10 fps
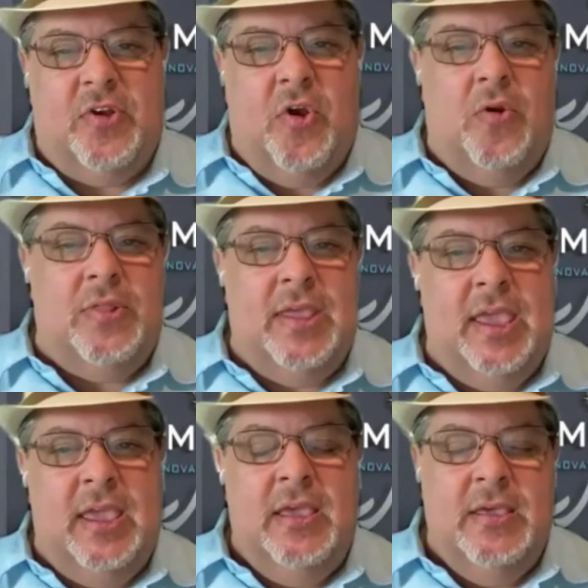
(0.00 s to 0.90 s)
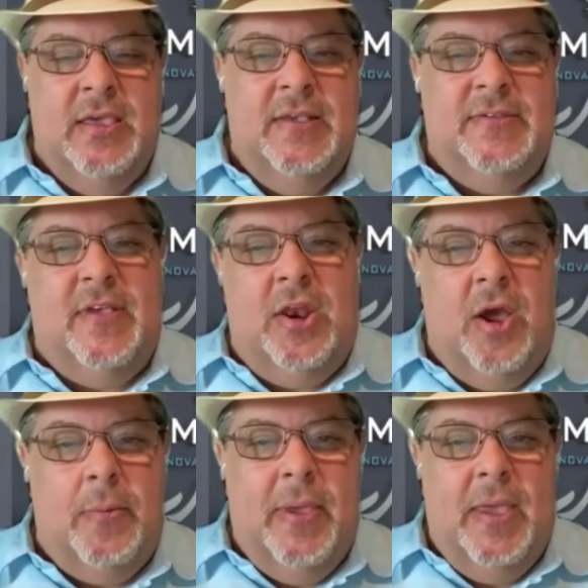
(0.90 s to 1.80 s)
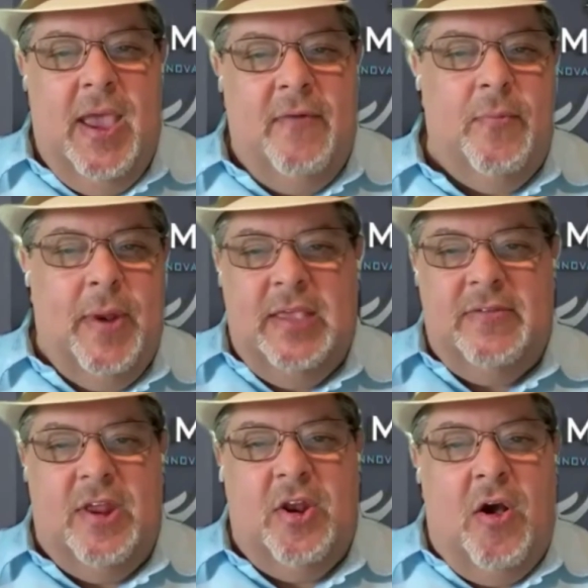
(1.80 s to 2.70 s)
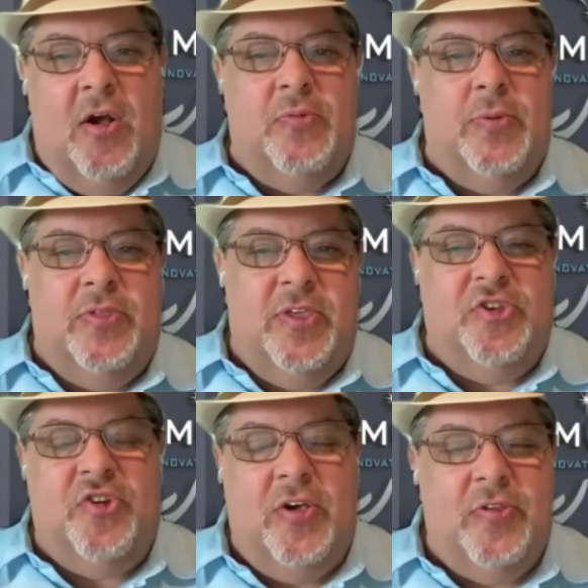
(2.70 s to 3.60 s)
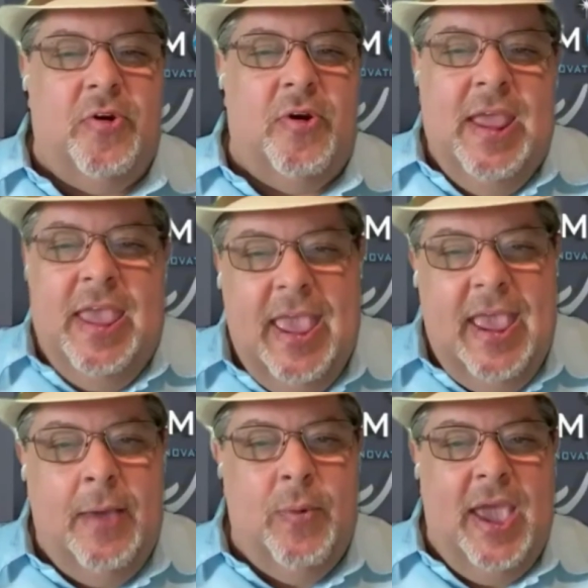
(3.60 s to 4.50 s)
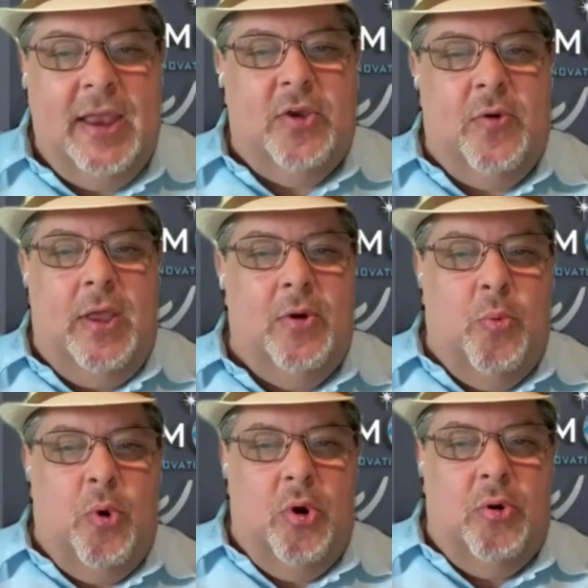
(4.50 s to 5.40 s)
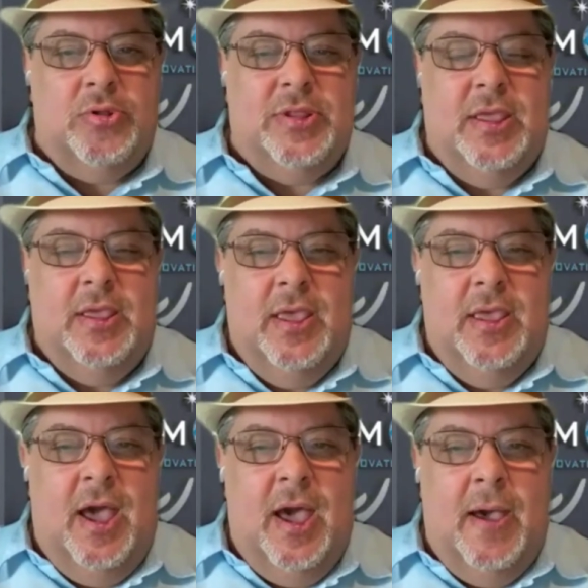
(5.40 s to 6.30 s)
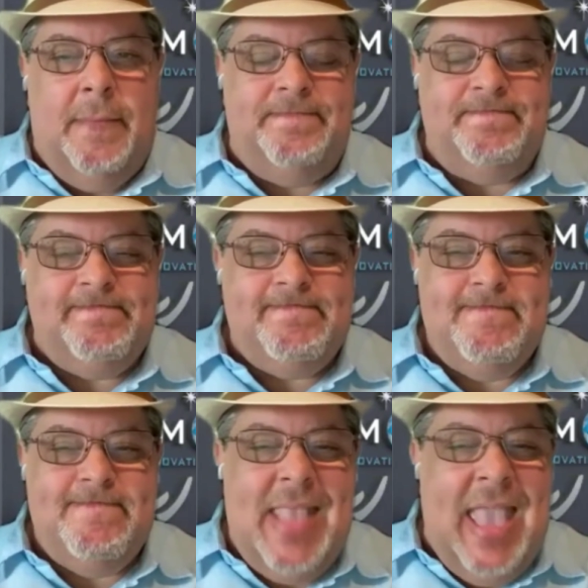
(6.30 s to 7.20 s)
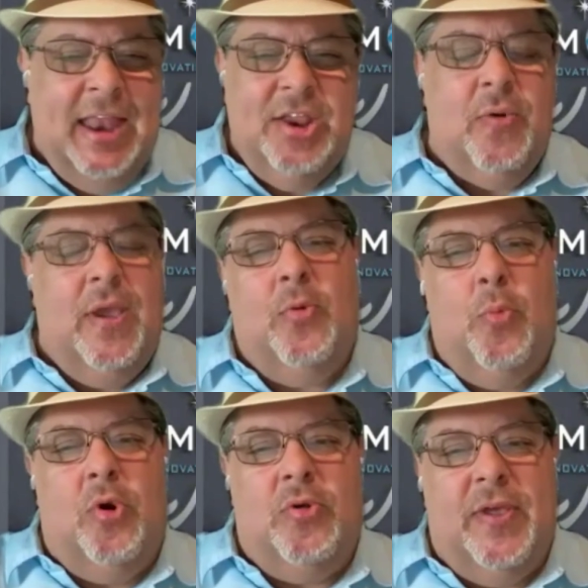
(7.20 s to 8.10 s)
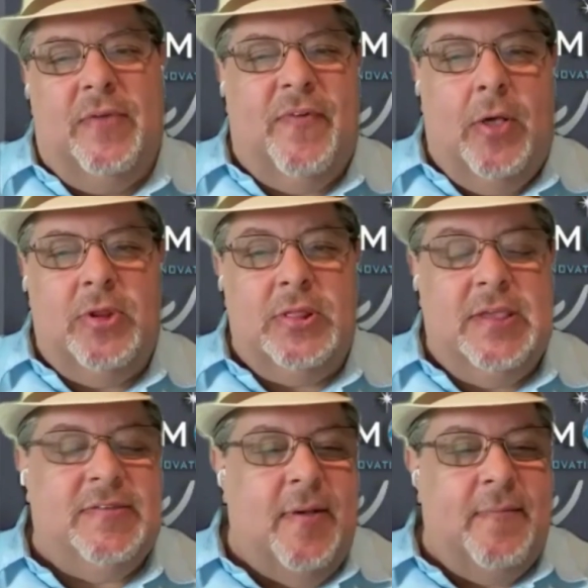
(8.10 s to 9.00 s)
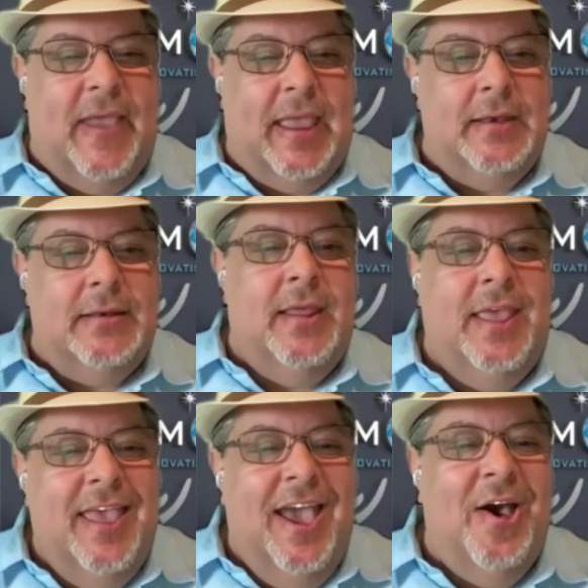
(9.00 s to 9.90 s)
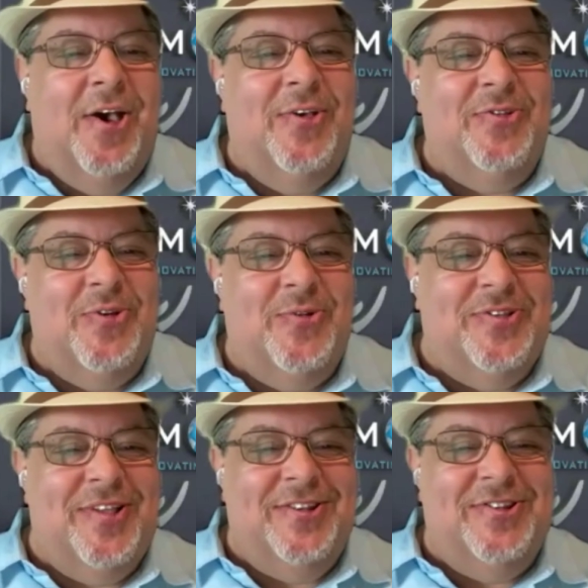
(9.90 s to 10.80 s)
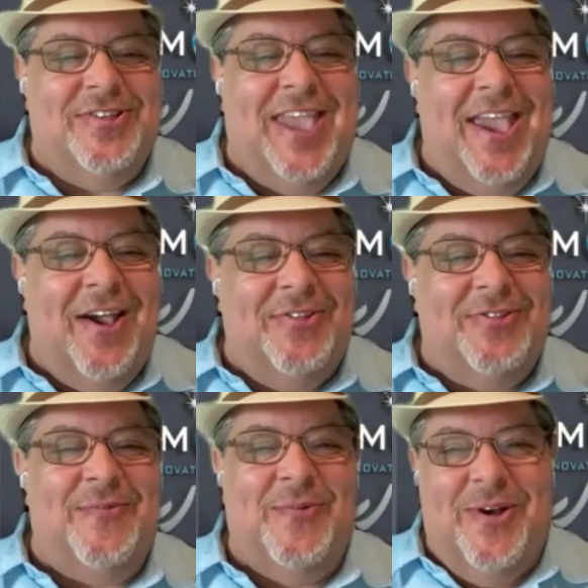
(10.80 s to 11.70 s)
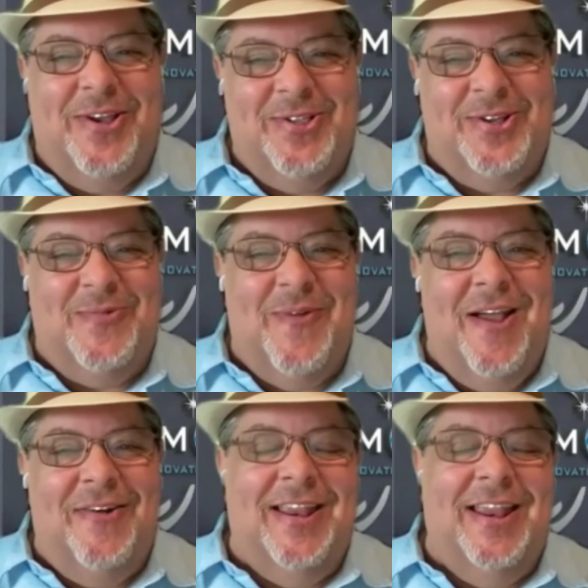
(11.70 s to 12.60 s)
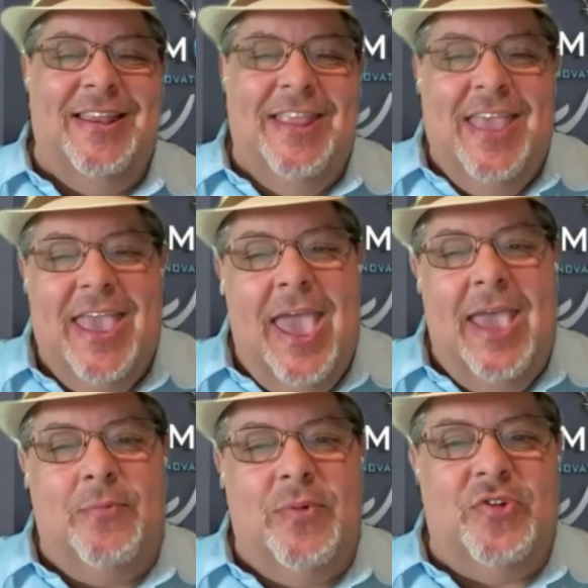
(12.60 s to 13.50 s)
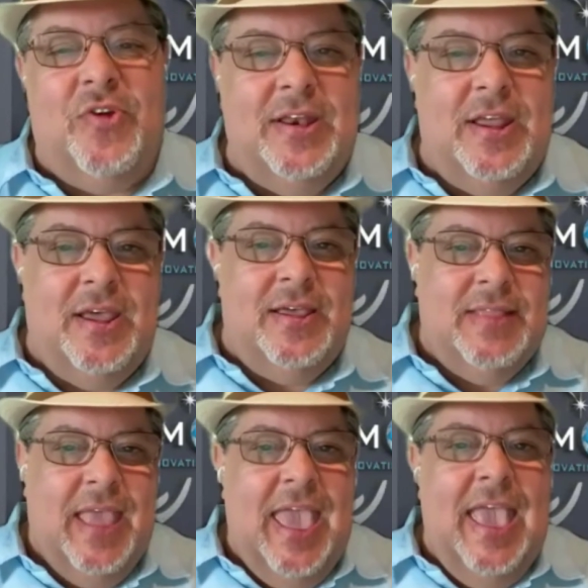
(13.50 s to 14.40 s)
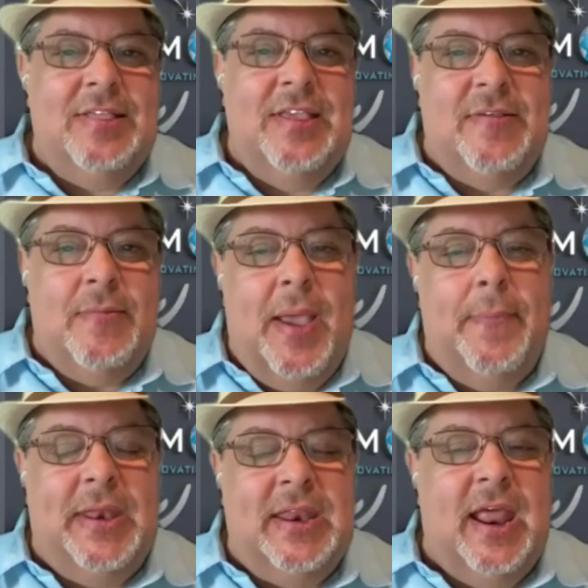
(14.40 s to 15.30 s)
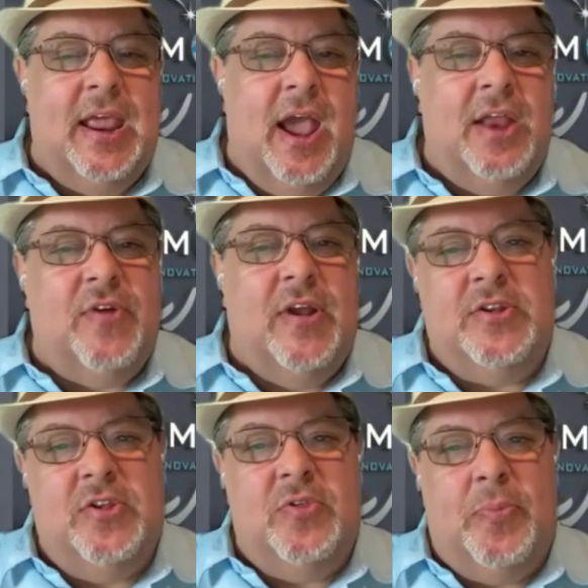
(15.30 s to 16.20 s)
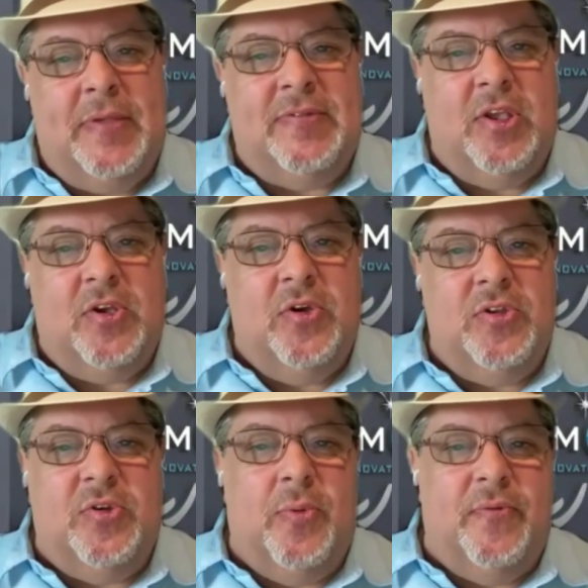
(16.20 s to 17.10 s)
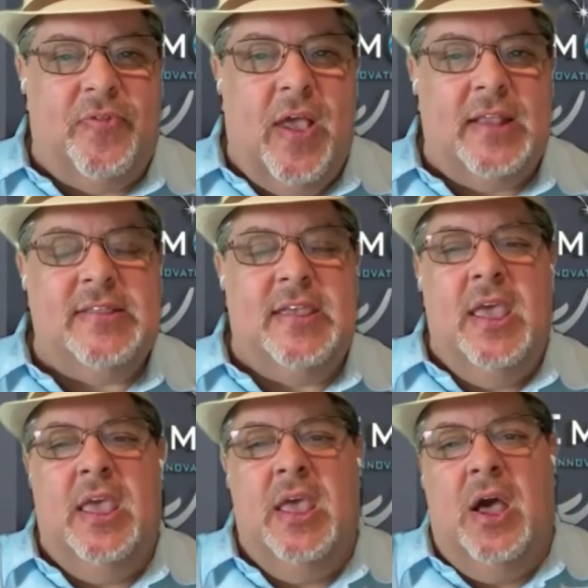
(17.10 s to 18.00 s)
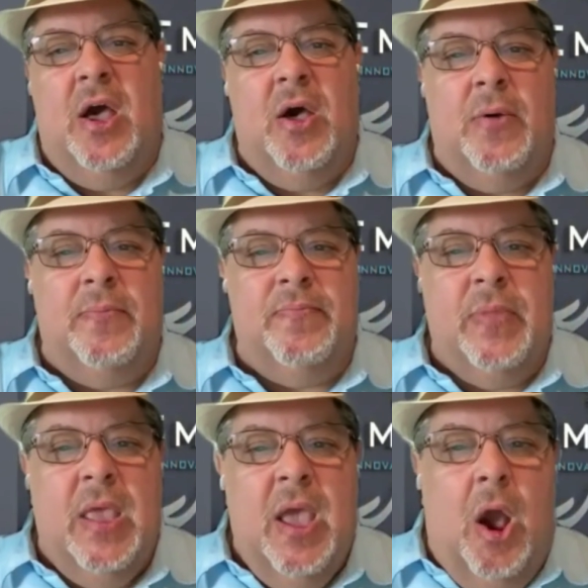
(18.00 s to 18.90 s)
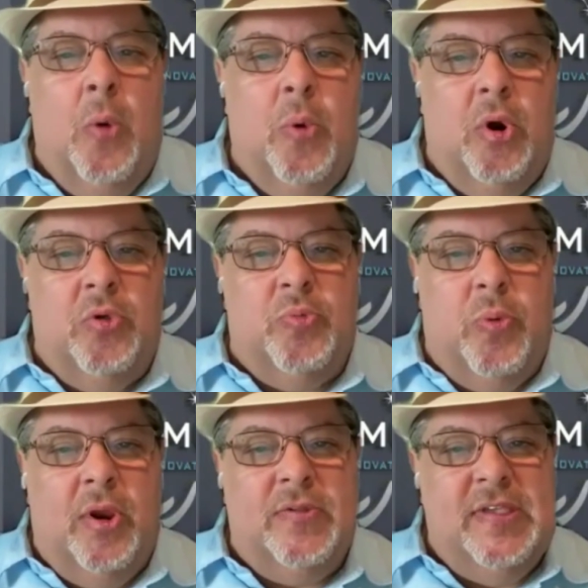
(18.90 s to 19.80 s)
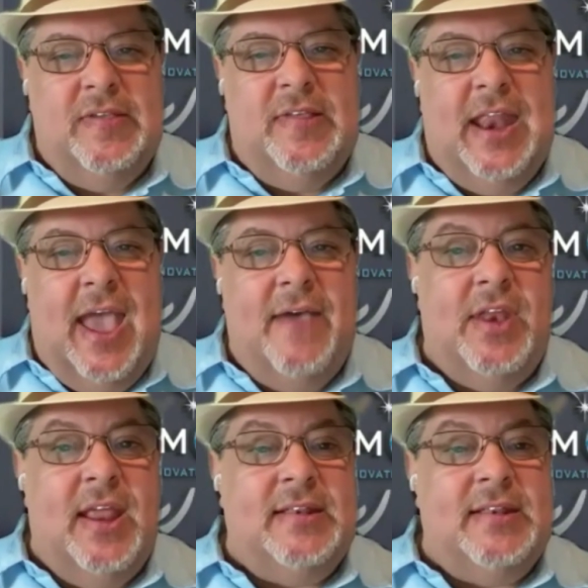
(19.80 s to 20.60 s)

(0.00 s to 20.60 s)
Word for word: are currently set up, everybody is at odds with each other, and we had to create a world. Um, I had to create a world that followed at least some vein, uh, so it's not just chaos everywhere you looked around in. And we tried to, at least in my opinion, I, I tried to do the best I could to reflect um, a world where it's easy to have an